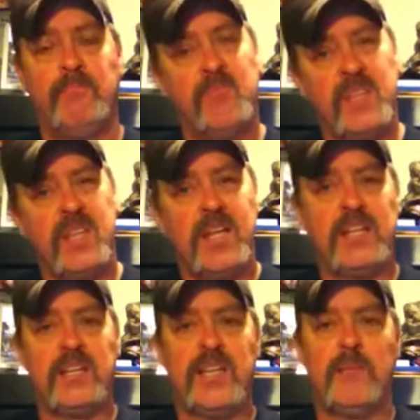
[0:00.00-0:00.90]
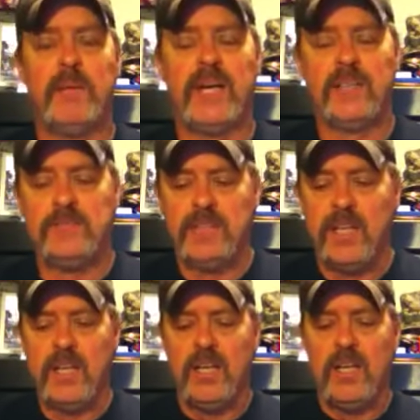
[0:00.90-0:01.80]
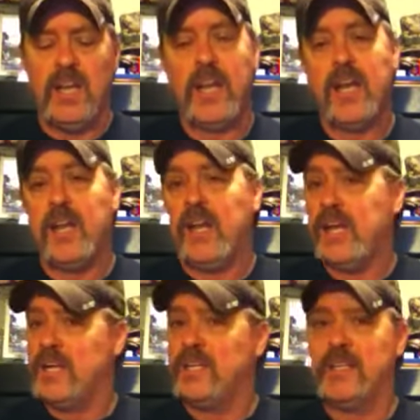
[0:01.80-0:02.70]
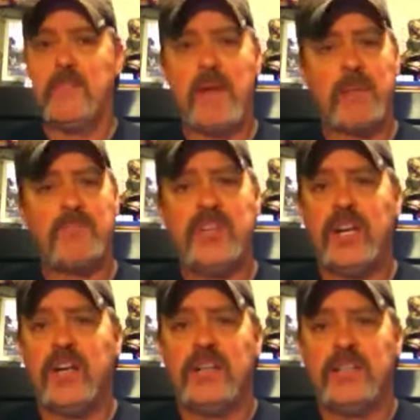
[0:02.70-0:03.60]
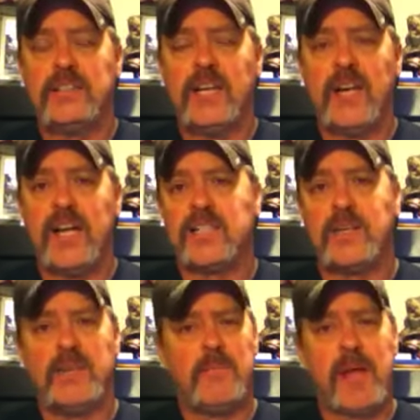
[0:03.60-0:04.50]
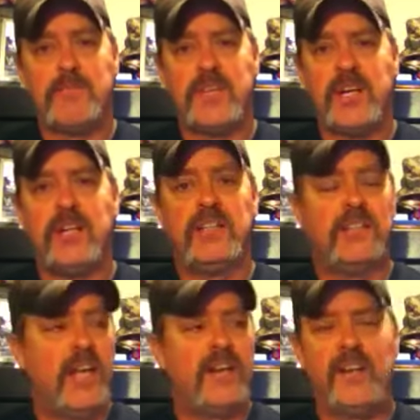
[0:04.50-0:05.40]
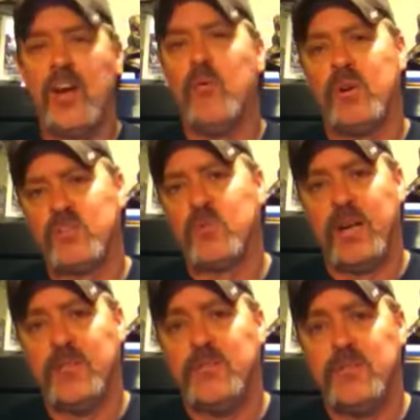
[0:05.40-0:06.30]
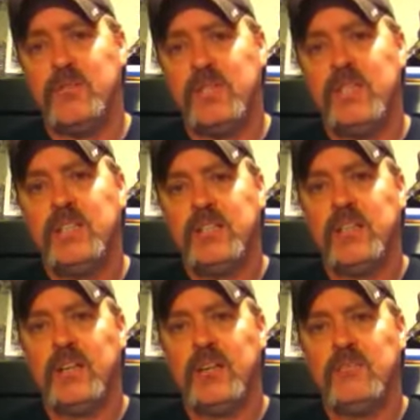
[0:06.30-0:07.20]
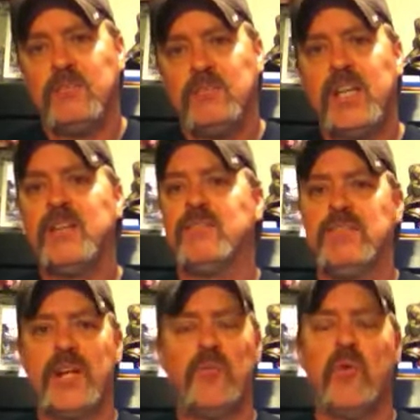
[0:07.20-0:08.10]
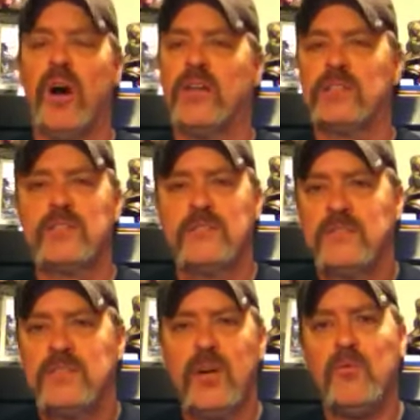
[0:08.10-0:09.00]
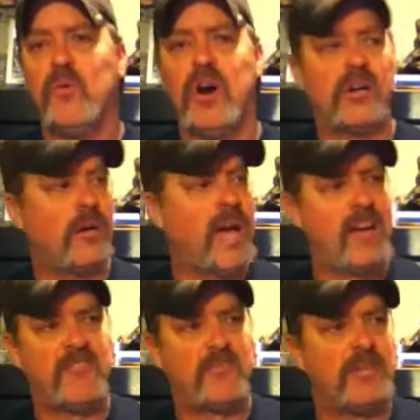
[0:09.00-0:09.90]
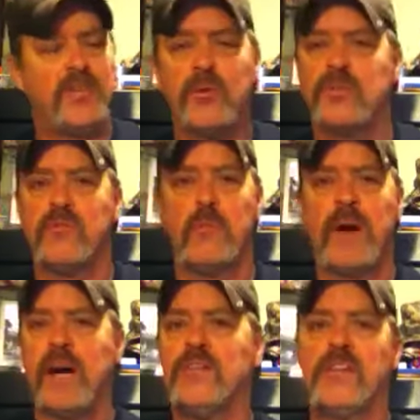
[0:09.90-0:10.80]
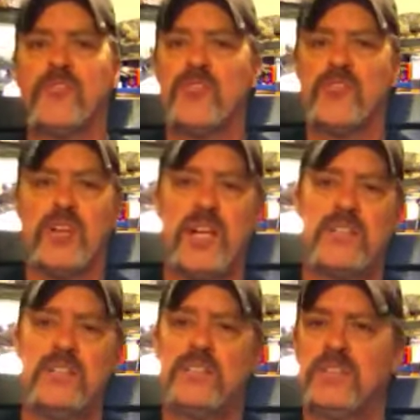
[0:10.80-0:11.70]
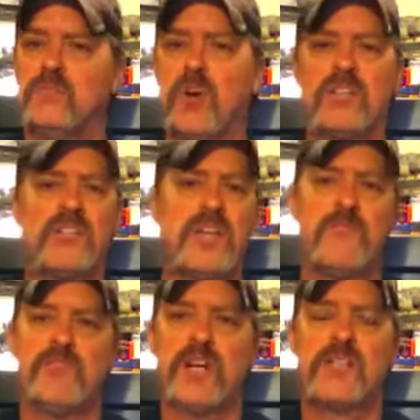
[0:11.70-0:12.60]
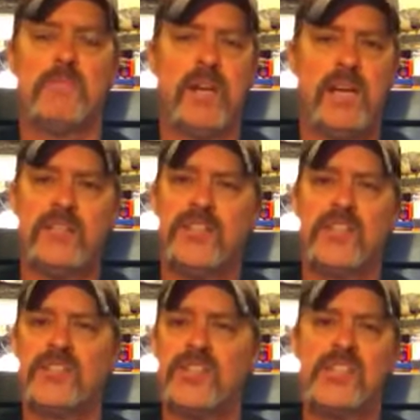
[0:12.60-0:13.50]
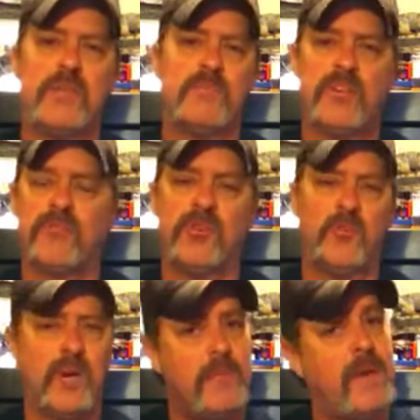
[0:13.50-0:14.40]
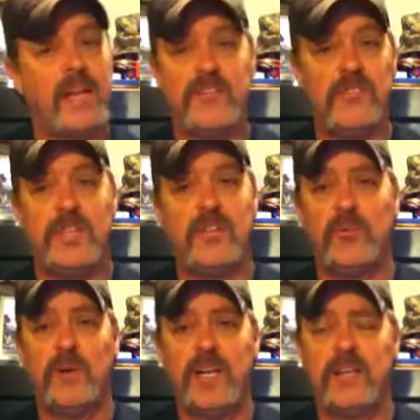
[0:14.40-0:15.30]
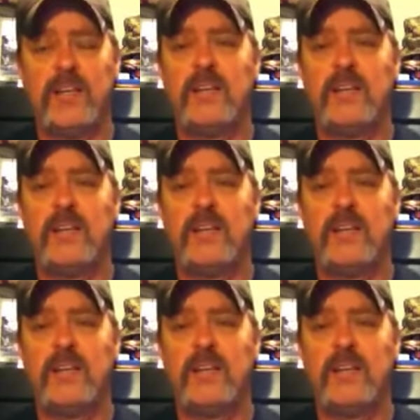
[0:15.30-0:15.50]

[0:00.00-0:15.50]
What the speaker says: You need to think about it. And, hey, get maps of your area. I said it last time. Get maps of your area and know what's around you. You know, take walks. Go walk a half, 3/4 of a mile in different directions and walk the same direction back, because you're going to see something different on the way back than you did on the way there.